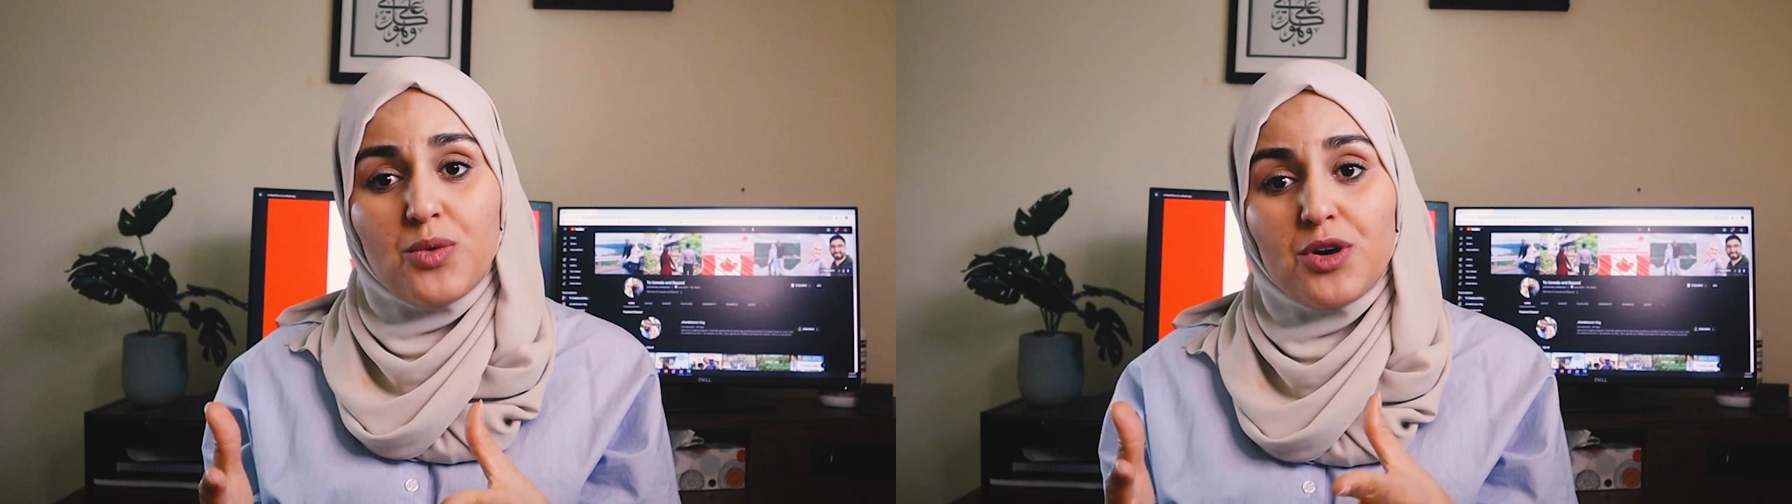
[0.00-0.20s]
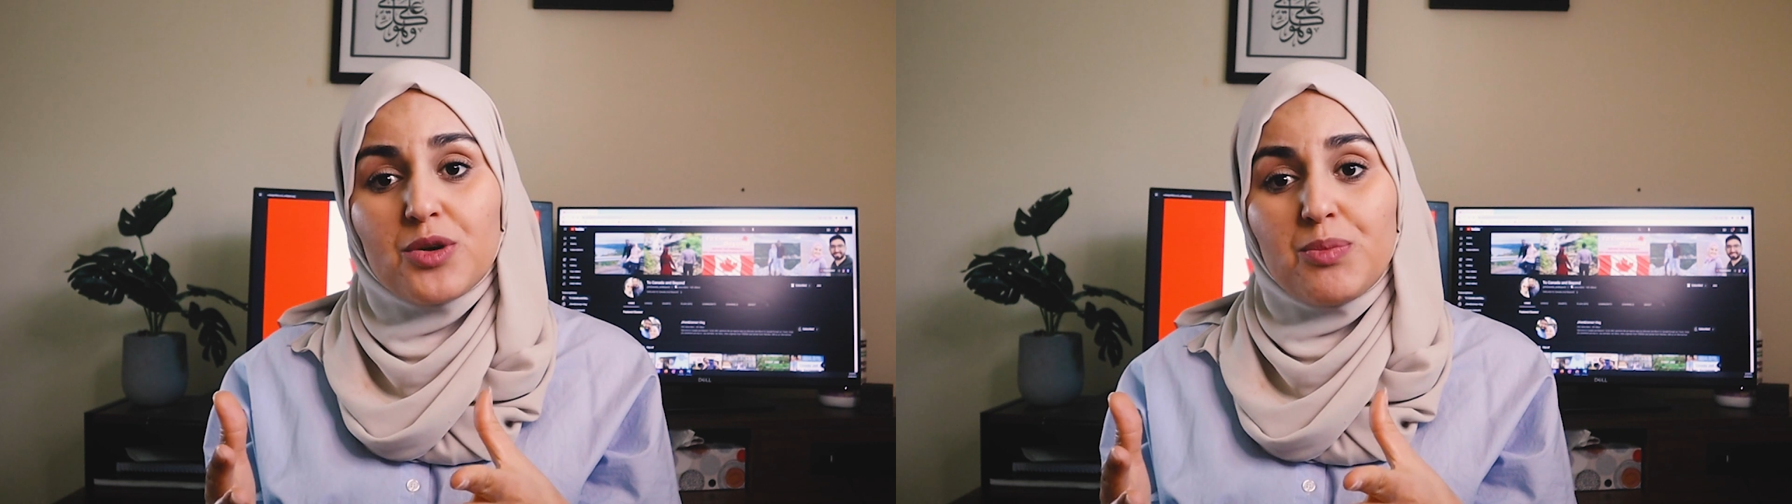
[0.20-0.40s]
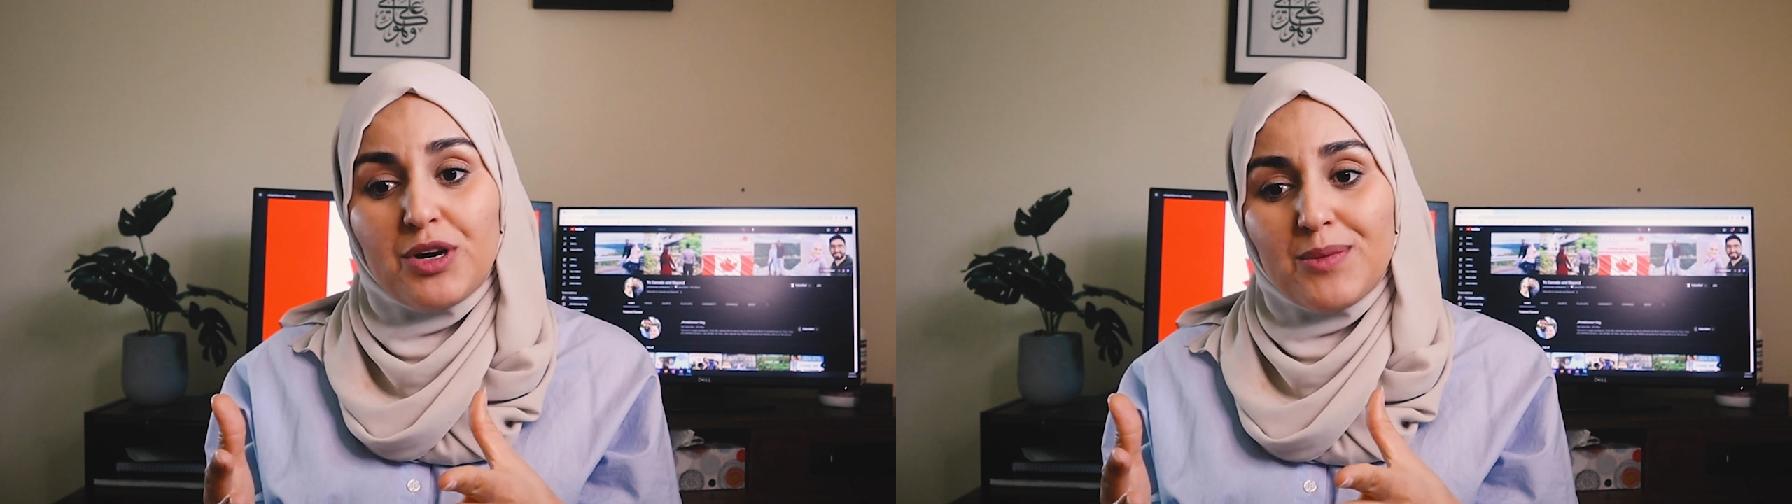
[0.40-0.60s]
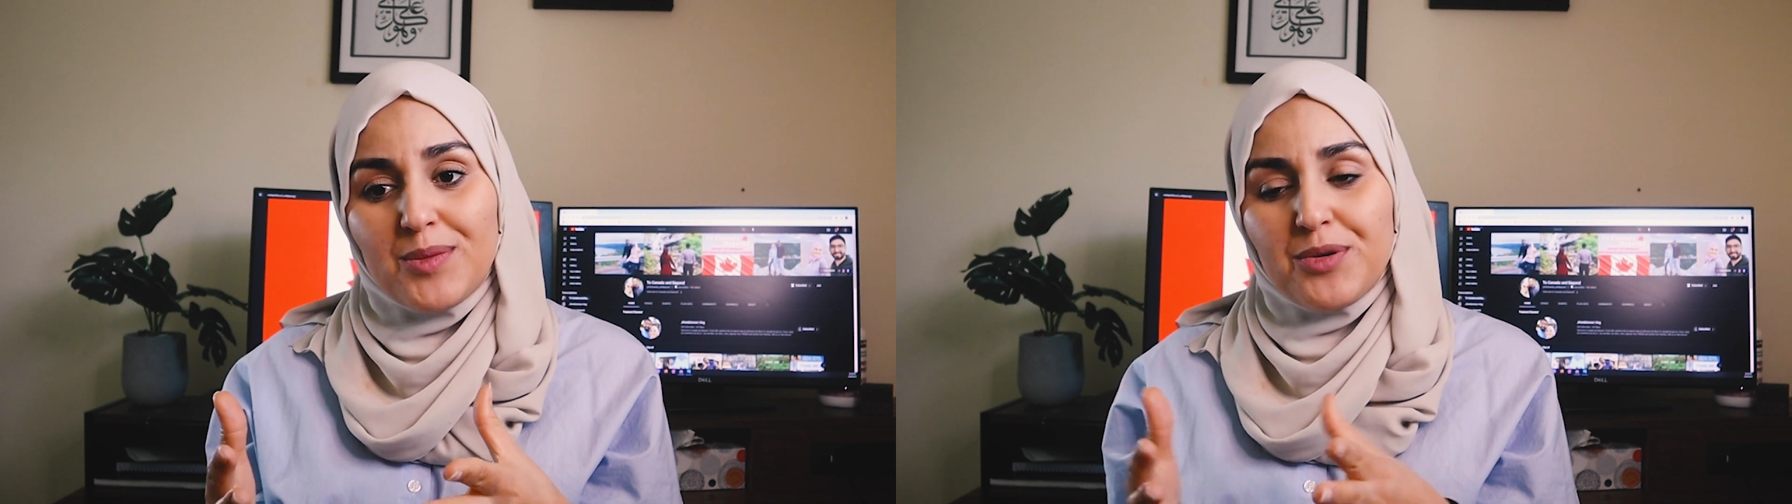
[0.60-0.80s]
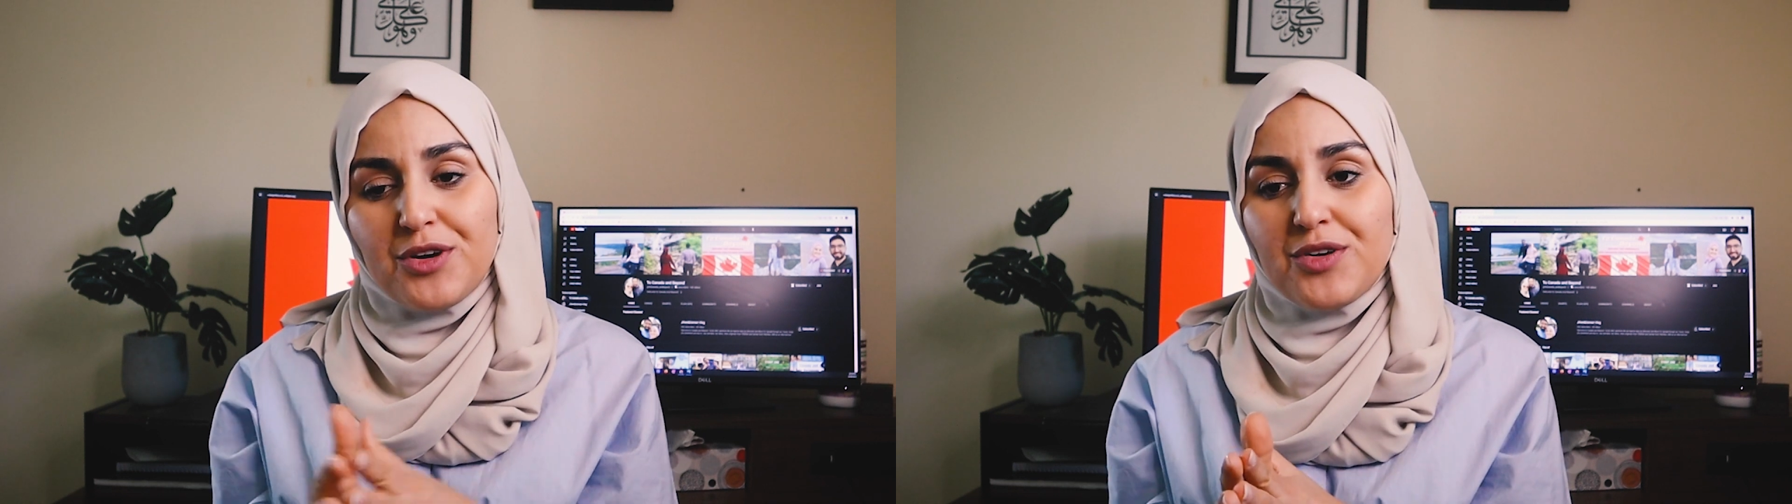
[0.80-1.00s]
work
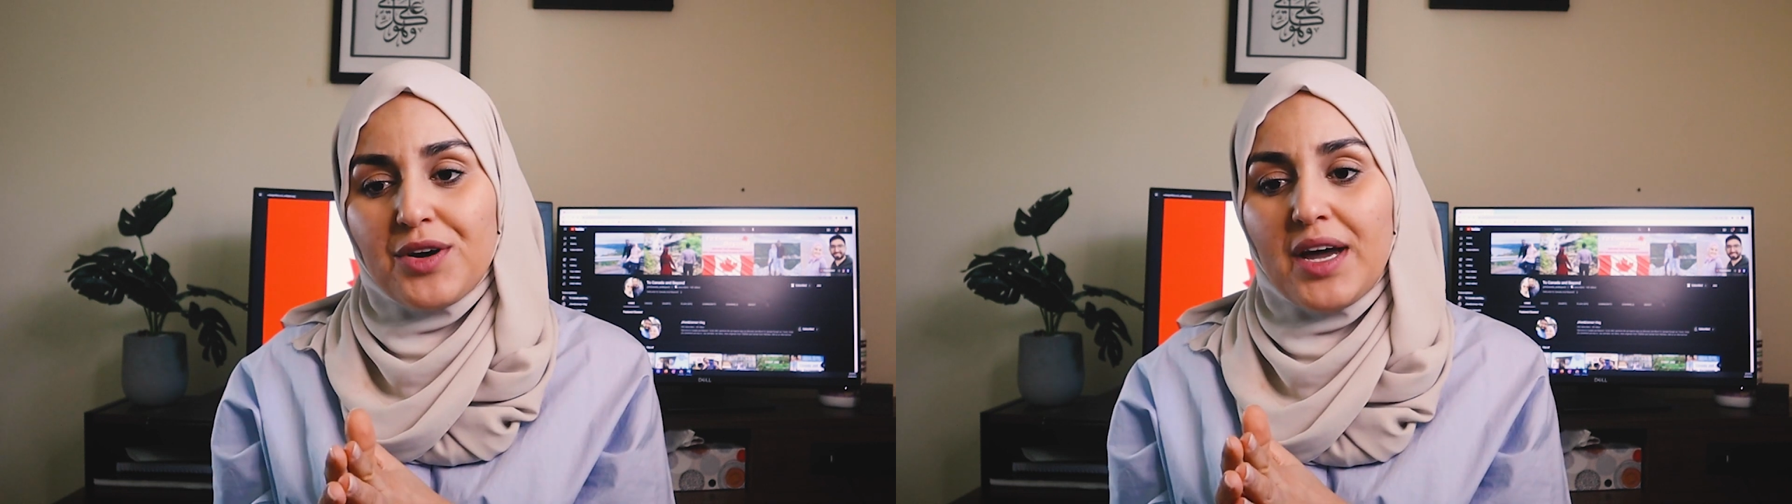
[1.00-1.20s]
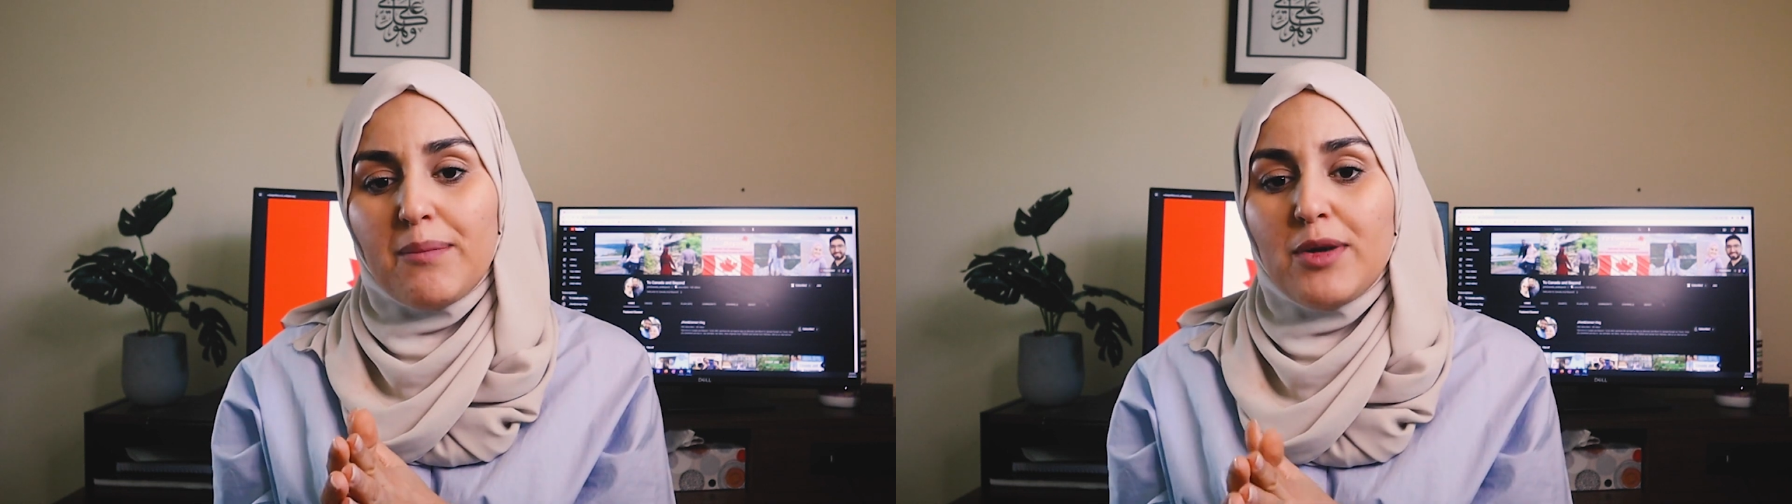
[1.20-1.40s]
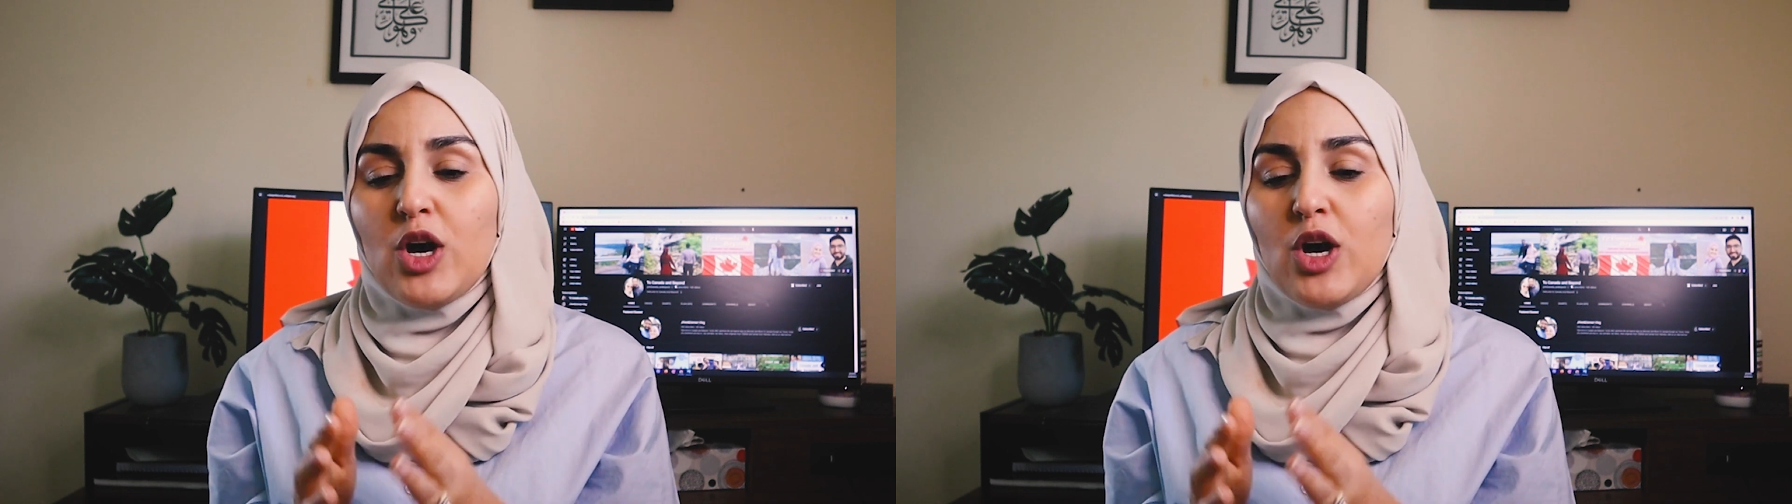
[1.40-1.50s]
permit program,